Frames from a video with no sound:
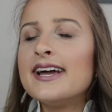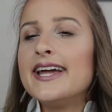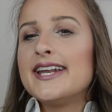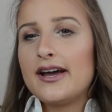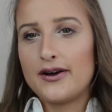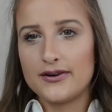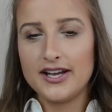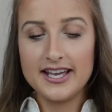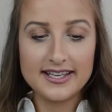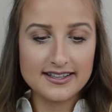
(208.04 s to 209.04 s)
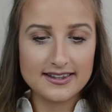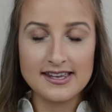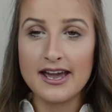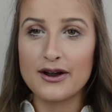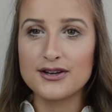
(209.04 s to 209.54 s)
and now
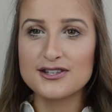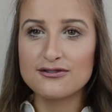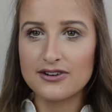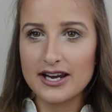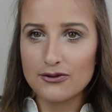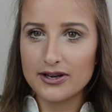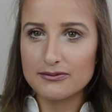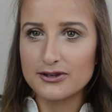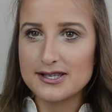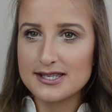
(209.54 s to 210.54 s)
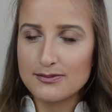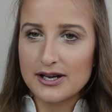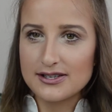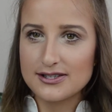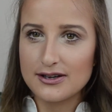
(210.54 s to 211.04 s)
the air is fragrant with
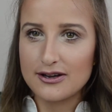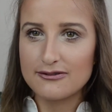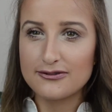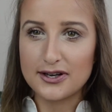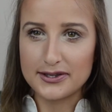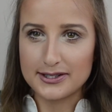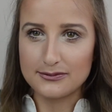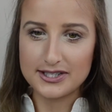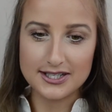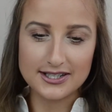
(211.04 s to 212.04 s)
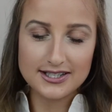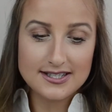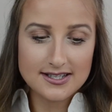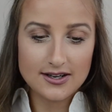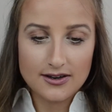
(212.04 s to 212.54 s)
smells of fall and winter.
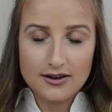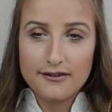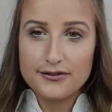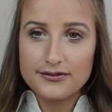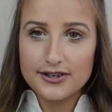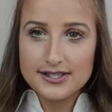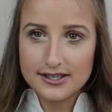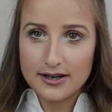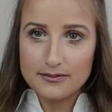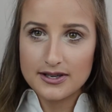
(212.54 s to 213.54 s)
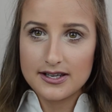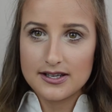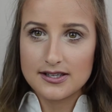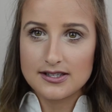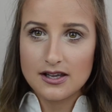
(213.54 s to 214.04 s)
So first up
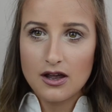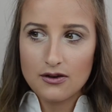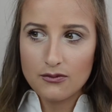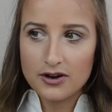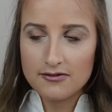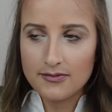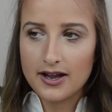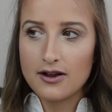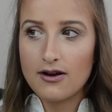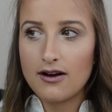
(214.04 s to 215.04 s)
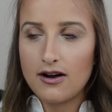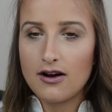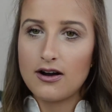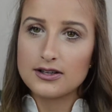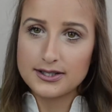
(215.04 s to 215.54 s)
is one of my
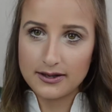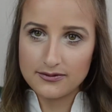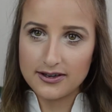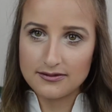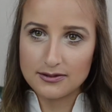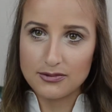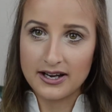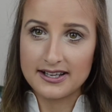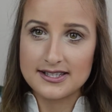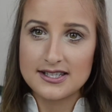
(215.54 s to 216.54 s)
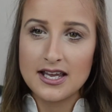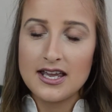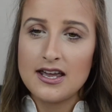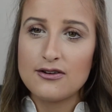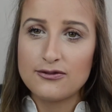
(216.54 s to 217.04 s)
all-time favorite brands
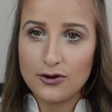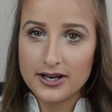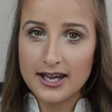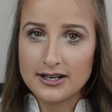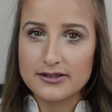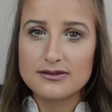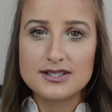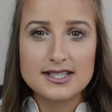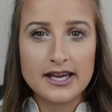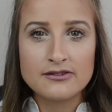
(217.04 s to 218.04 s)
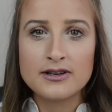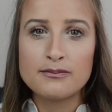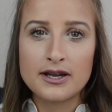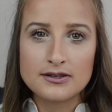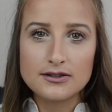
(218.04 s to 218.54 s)
for candles, which is HENRI
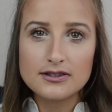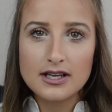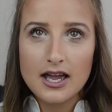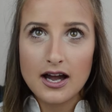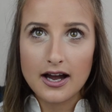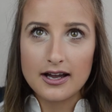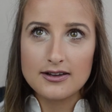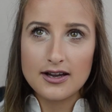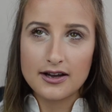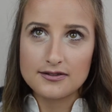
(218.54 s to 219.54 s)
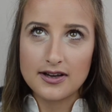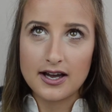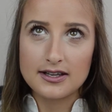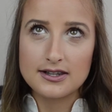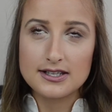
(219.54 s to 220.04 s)
BENDEL. I have
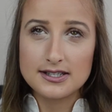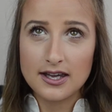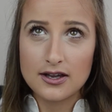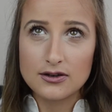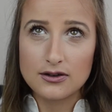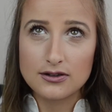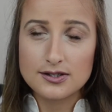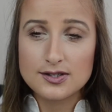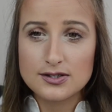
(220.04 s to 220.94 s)
had this candle,